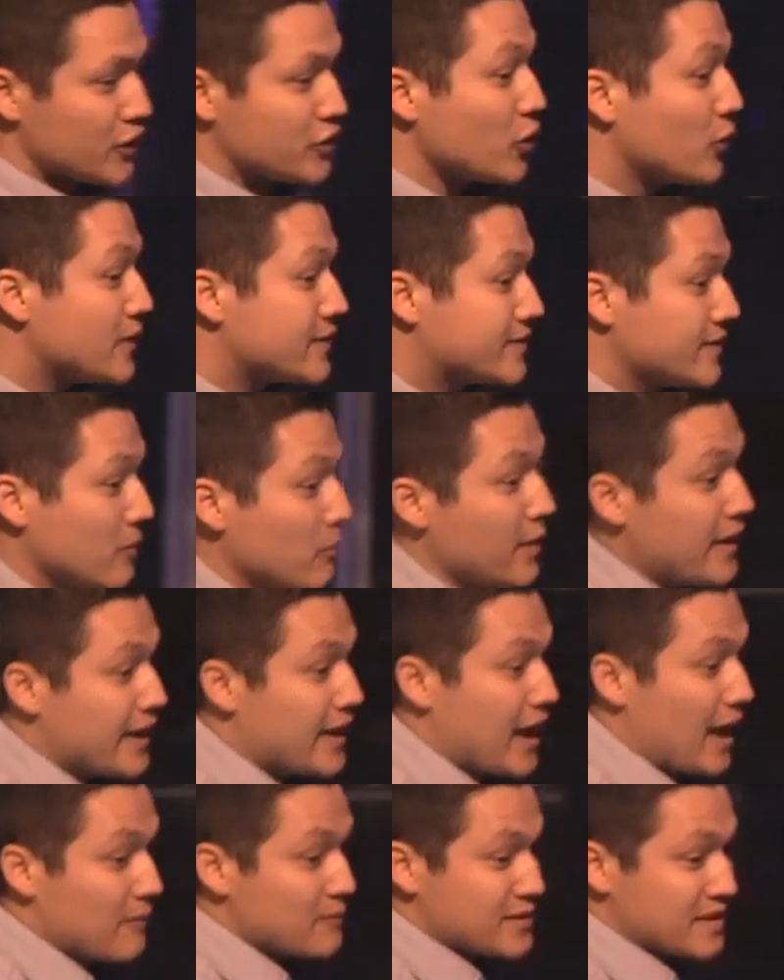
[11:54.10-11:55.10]
So when somebody
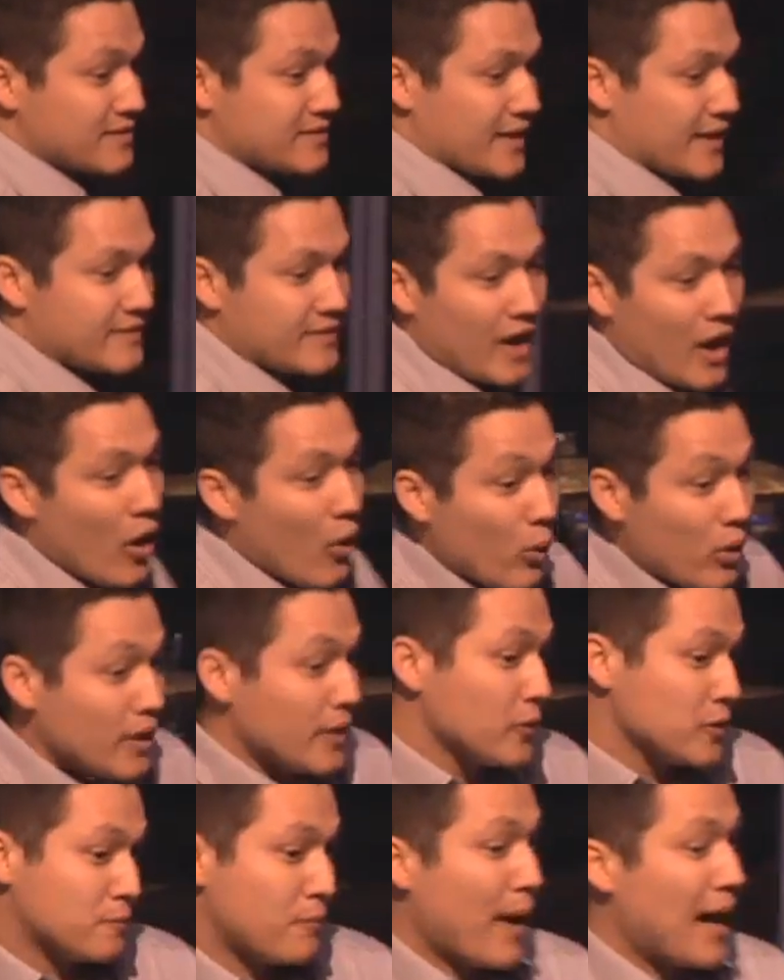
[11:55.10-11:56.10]
comes and says, well,
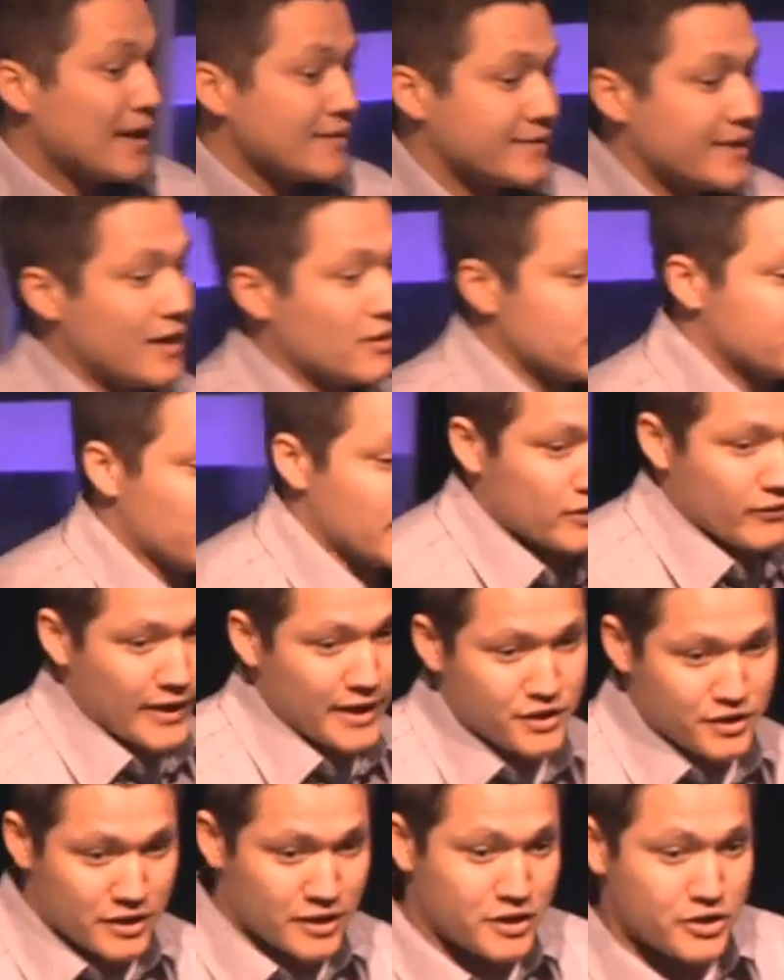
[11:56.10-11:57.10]
it was passed down
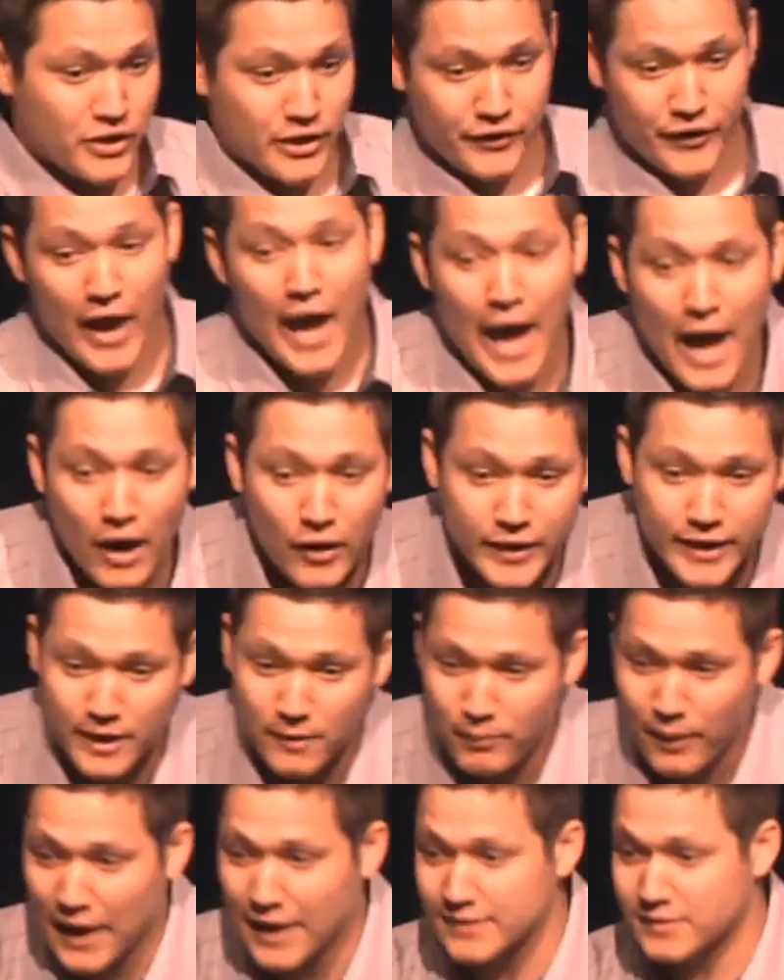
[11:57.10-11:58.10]
generation to generation, how can
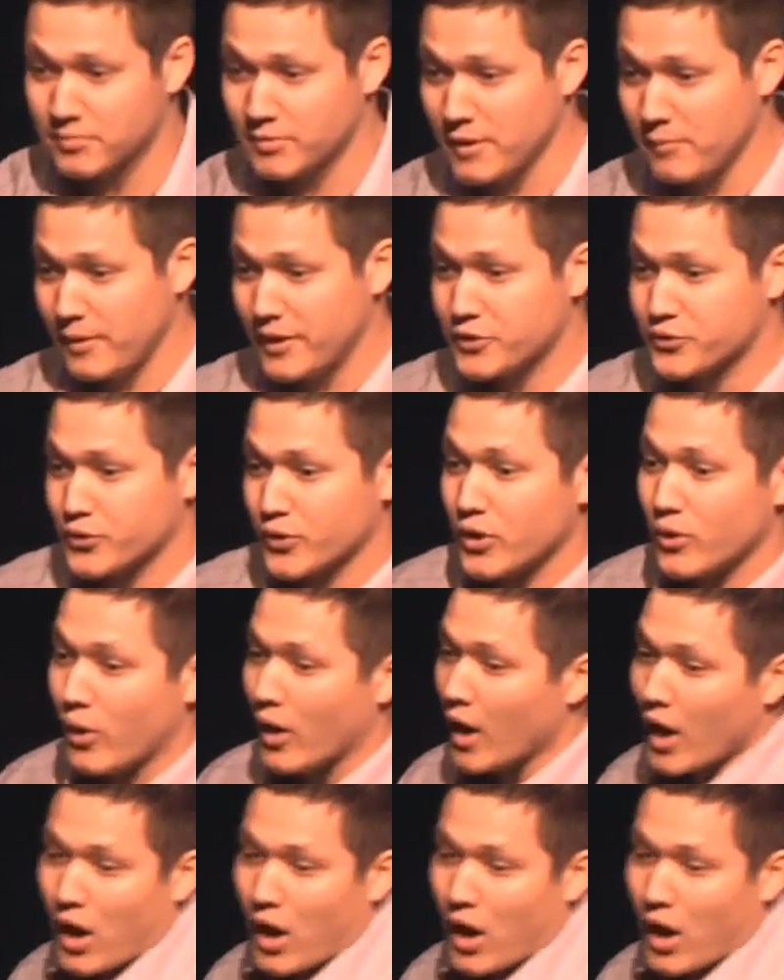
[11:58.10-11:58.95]
it possibly be true?